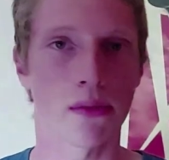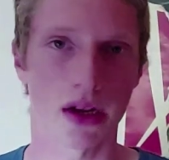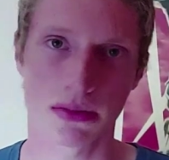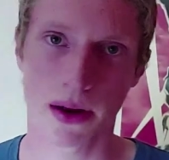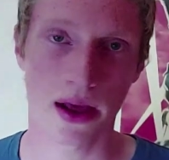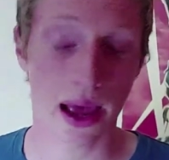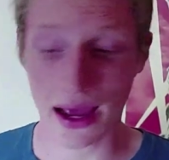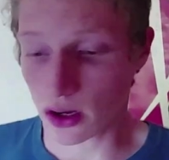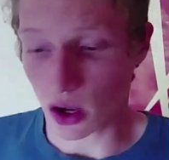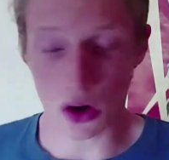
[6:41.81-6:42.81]
much better,
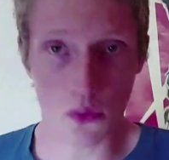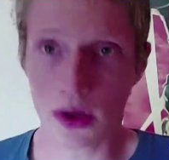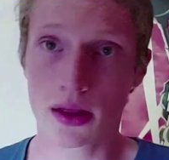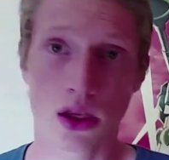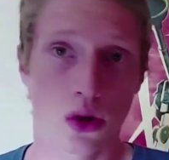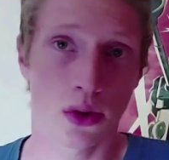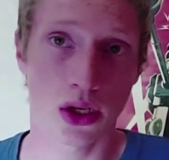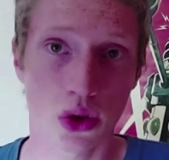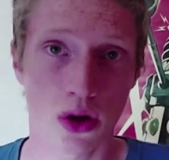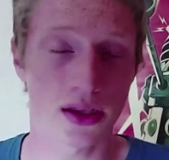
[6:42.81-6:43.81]
and I really do
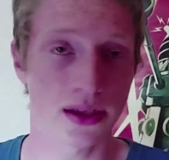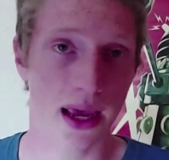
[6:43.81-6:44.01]
enjoy it.